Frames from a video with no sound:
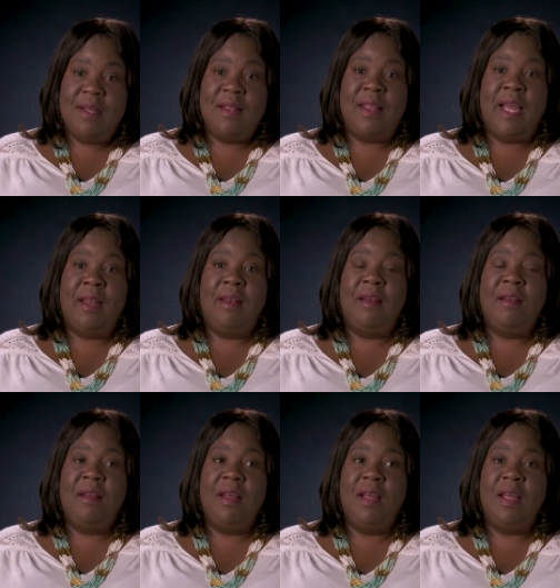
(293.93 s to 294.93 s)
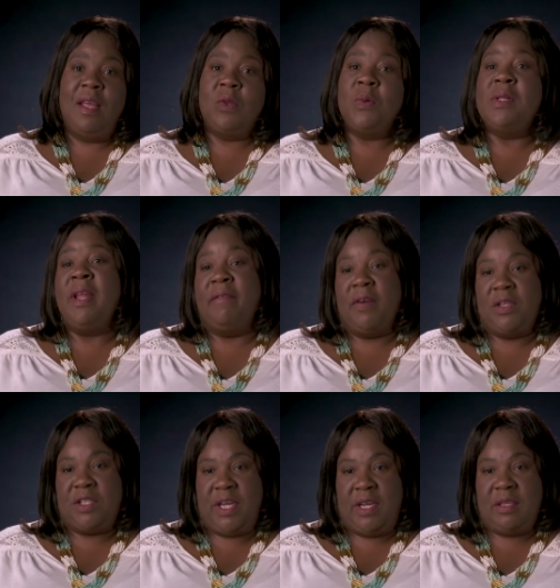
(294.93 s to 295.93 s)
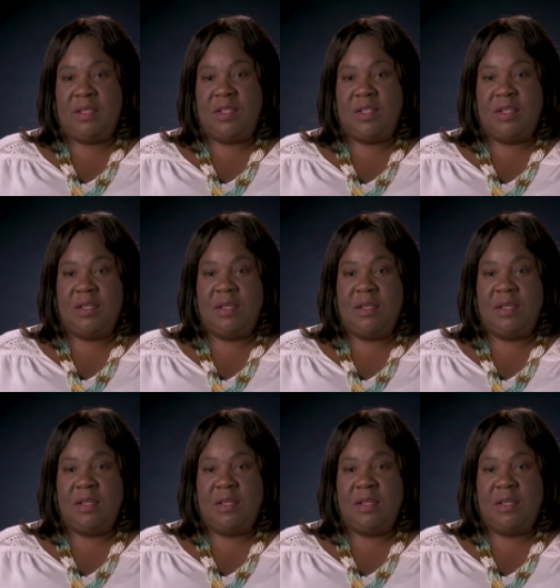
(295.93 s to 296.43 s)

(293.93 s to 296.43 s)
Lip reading: then it will never change.